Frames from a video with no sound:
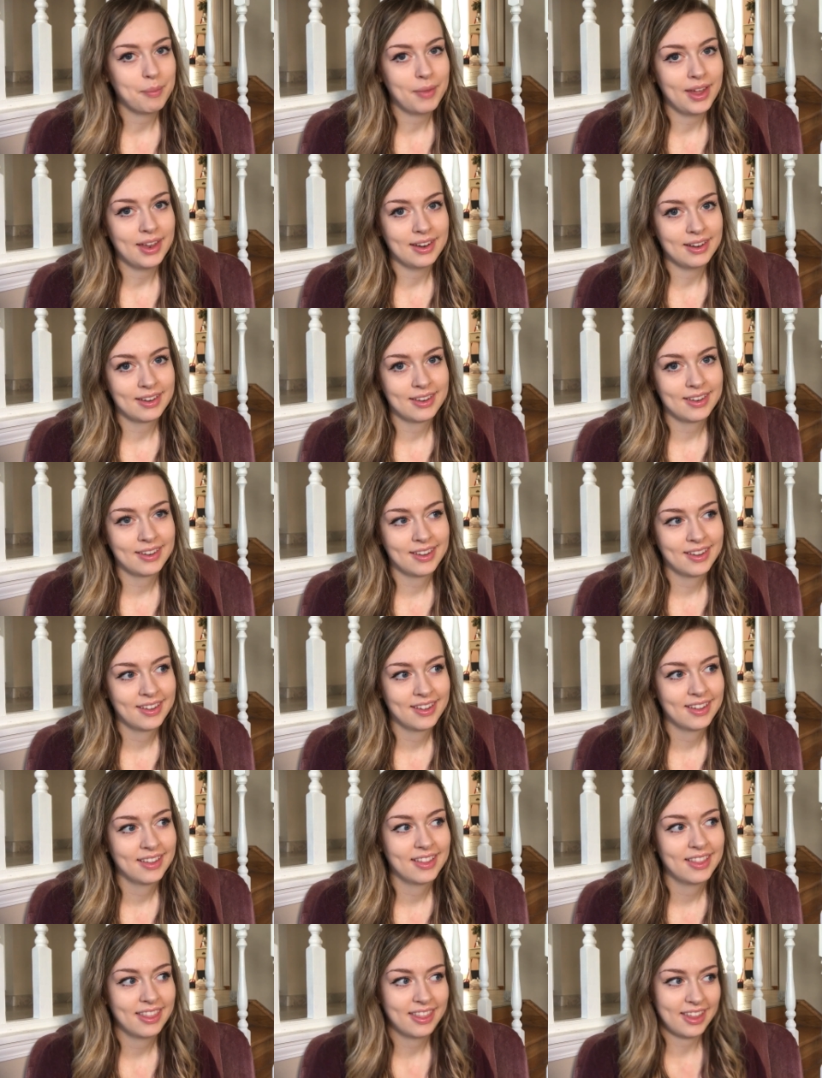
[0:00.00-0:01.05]
meant
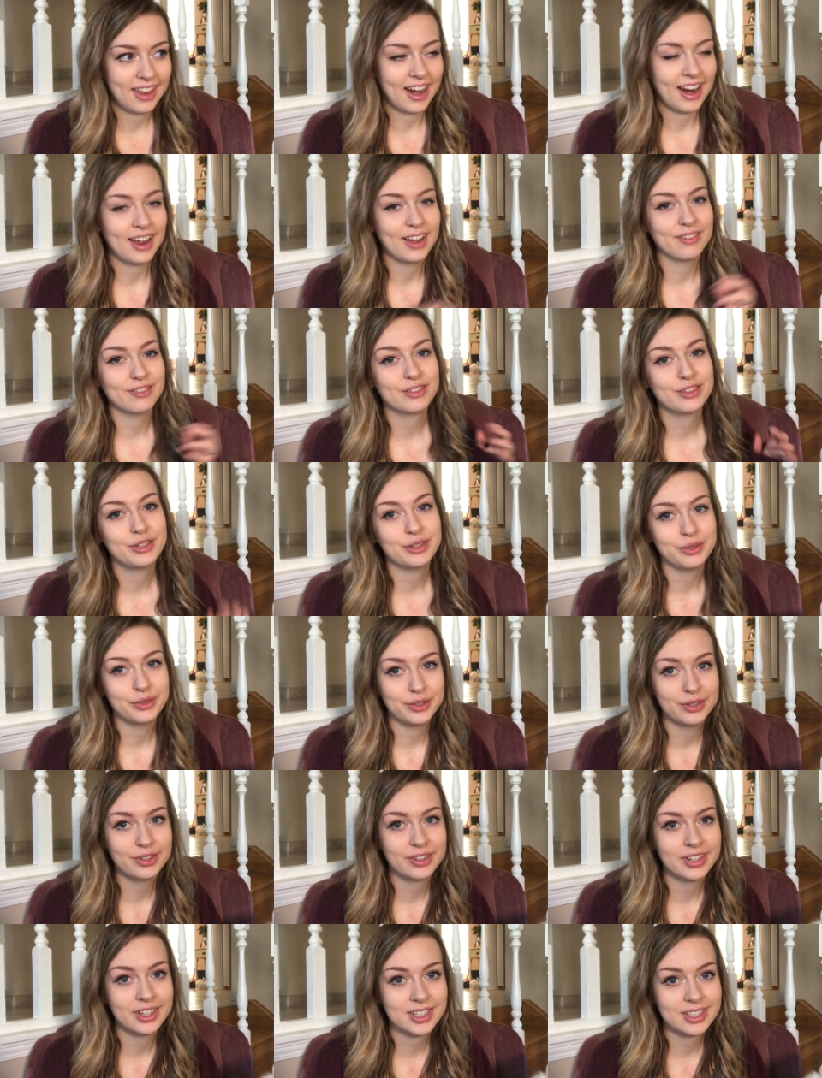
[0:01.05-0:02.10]
that I have two
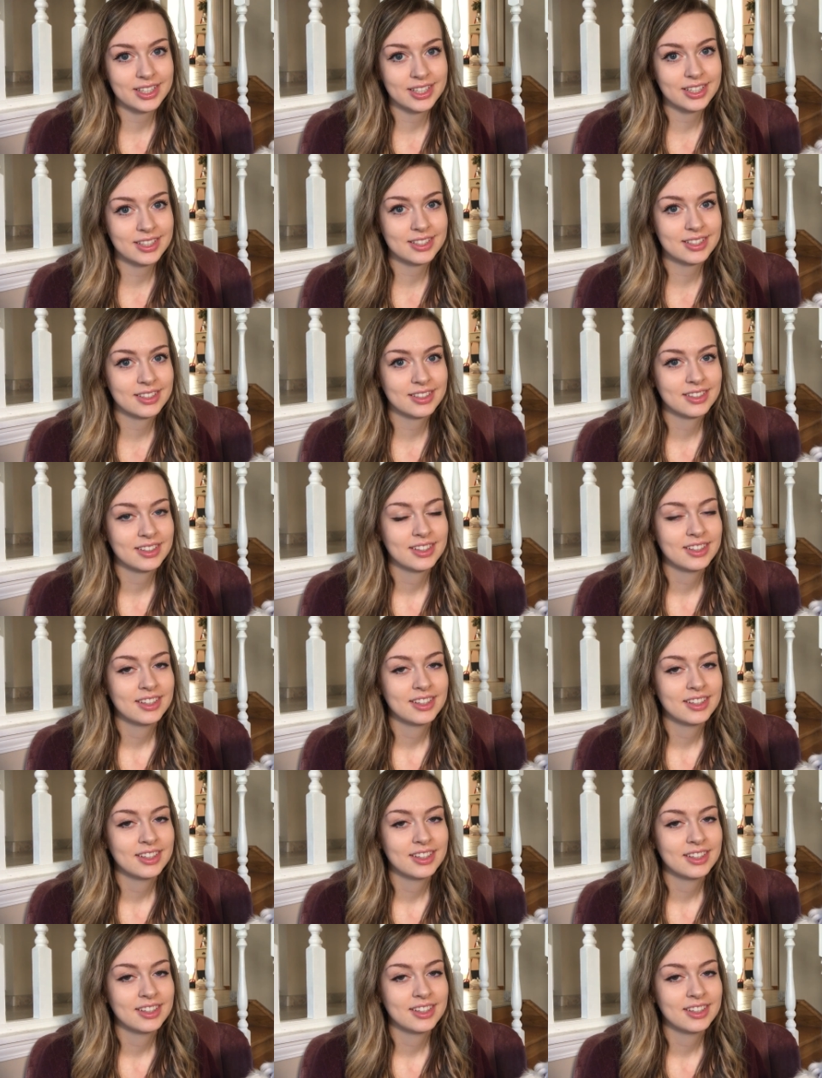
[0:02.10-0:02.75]
uteruses.